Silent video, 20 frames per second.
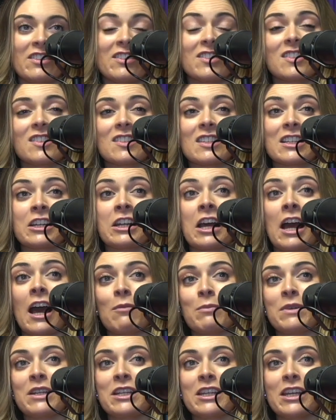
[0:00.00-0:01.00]
and this isn't going to
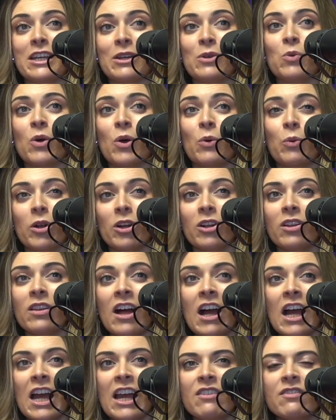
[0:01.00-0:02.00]
happen again while we're
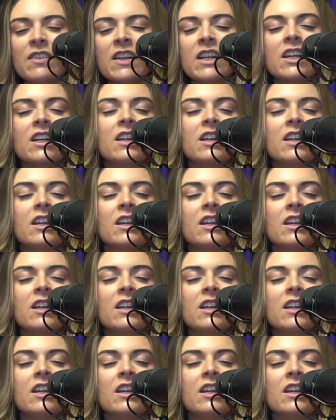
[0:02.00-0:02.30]
alive.